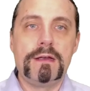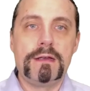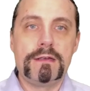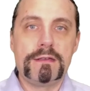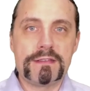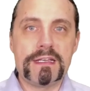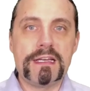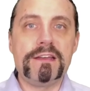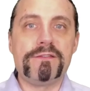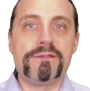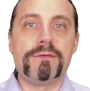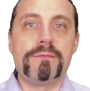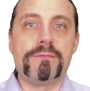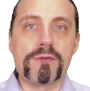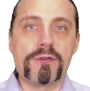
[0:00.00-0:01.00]

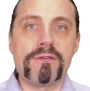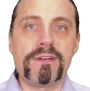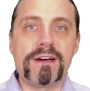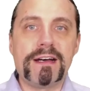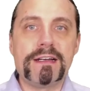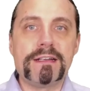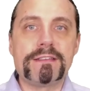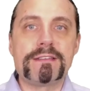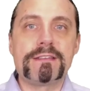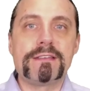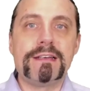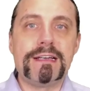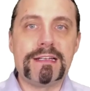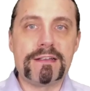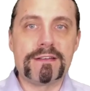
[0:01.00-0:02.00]
SAFe provides
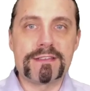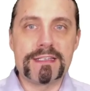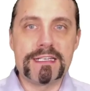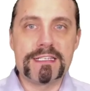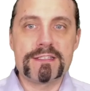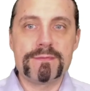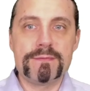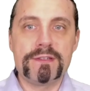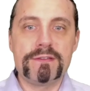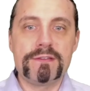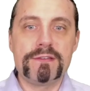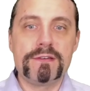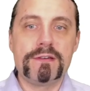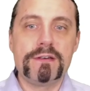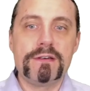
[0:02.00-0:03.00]
an assessment,